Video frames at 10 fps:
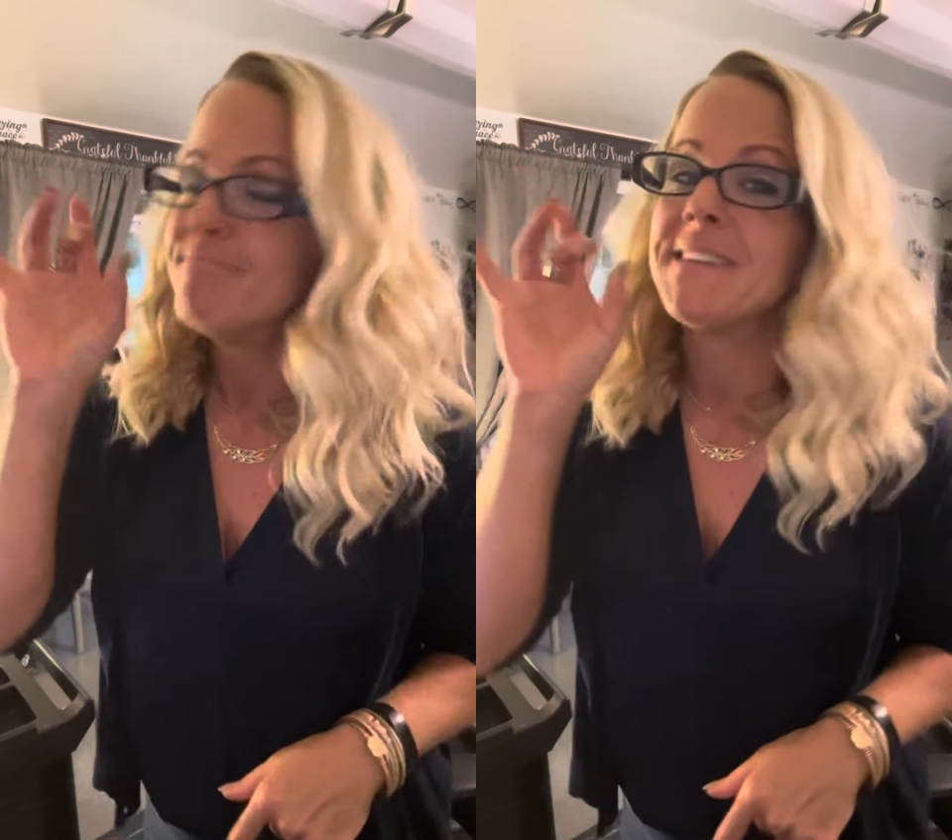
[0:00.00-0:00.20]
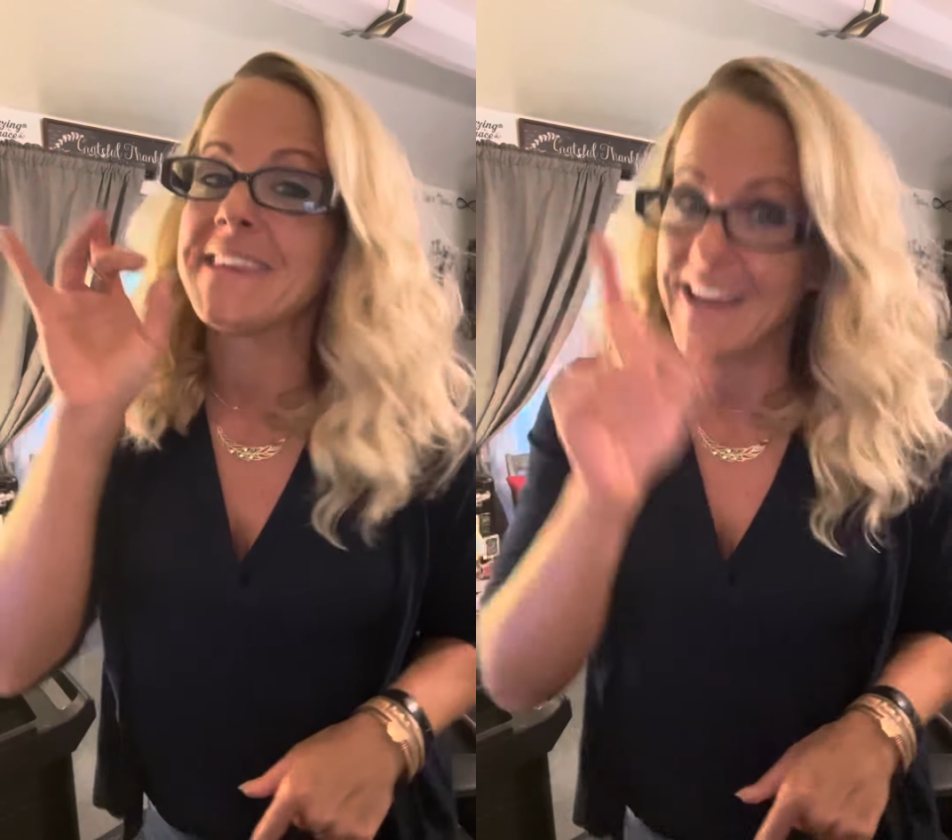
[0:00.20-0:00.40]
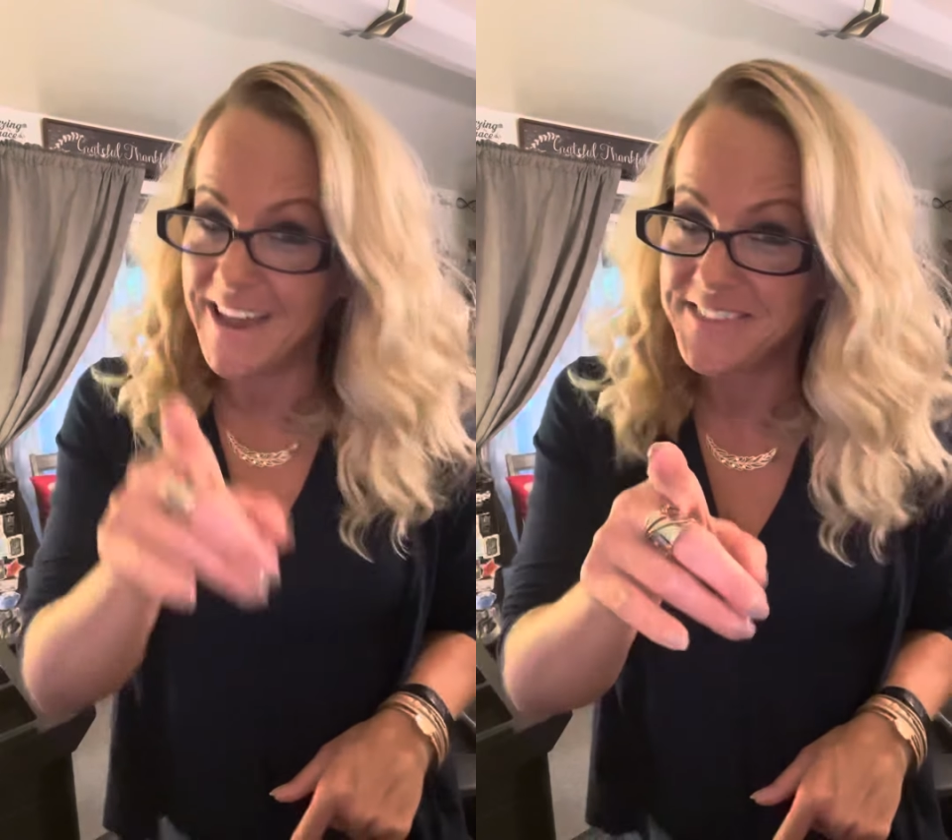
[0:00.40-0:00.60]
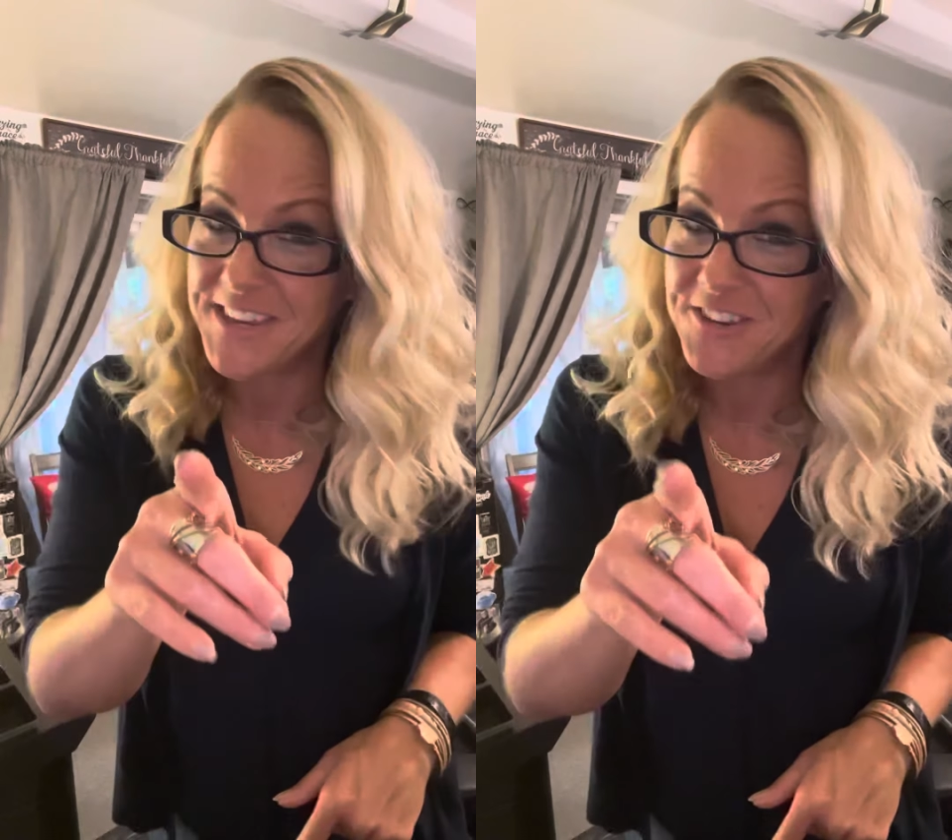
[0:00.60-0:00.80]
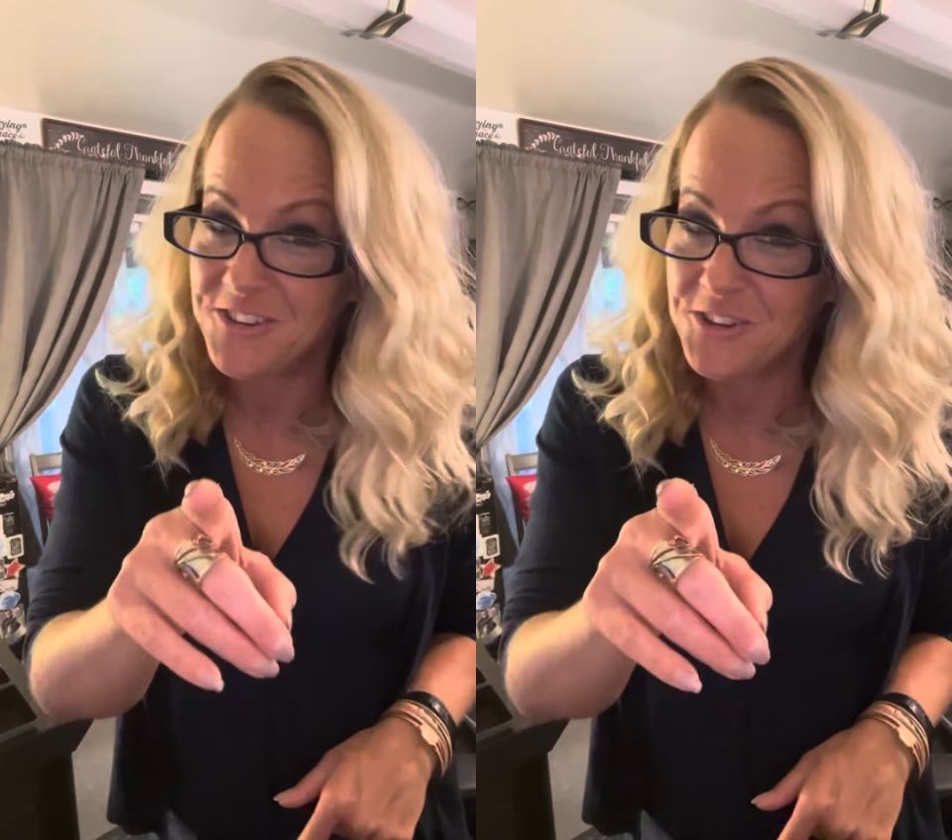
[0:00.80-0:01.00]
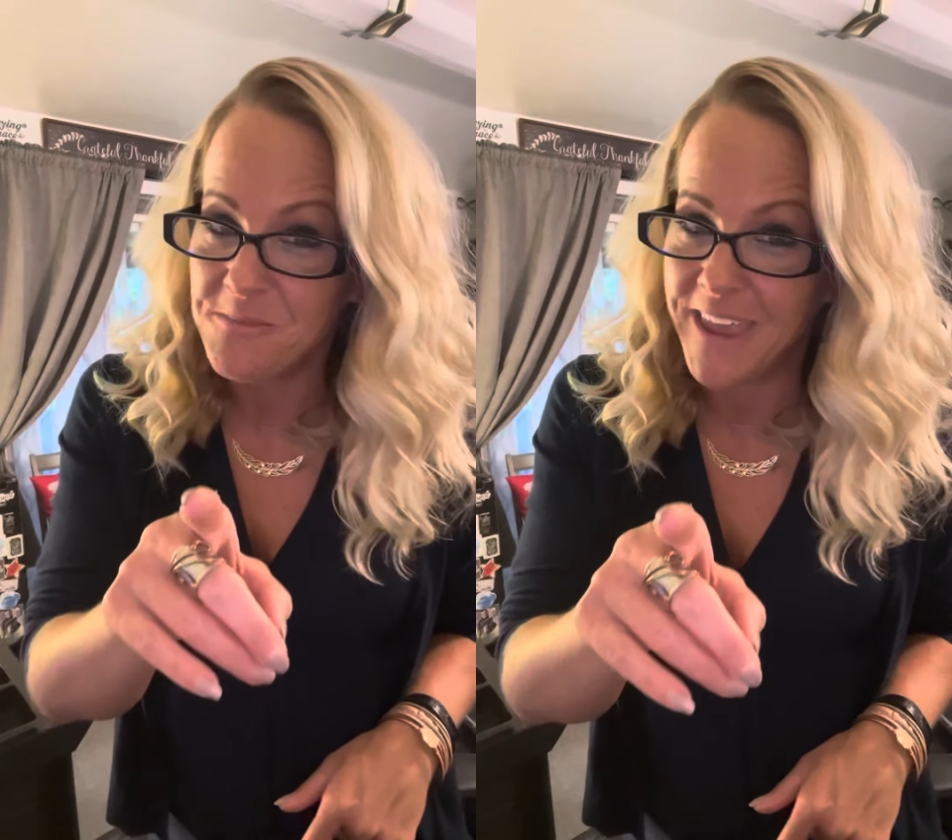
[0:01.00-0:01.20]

but the kind that you do